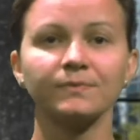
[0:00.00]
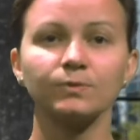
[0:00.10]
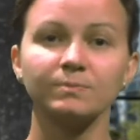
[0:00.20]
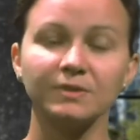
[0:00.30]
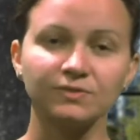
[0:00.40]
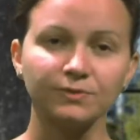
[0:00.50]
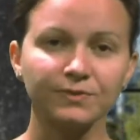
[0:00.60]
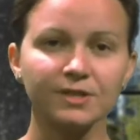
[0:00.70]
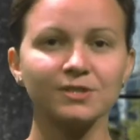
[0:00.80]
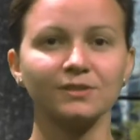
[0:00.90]
would be
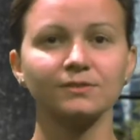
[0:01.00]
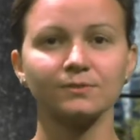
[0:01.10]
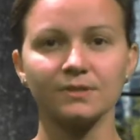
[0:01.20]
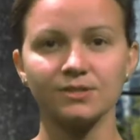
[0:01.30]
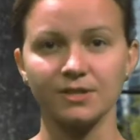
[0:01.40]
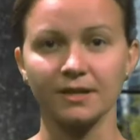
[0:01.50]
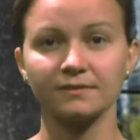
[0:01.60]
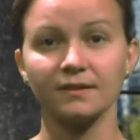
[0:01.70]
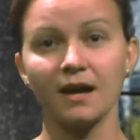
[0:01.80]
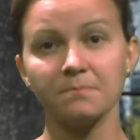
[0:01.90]
sufficient to reject
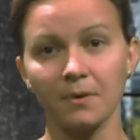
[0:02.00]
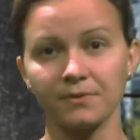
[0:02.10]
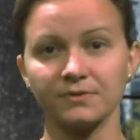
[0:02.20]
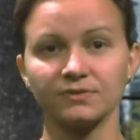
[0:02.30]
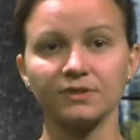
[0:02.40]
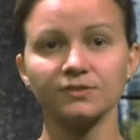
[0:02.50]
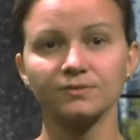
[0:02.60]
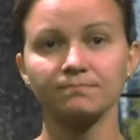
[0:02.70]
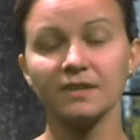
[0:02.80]
the hypothesis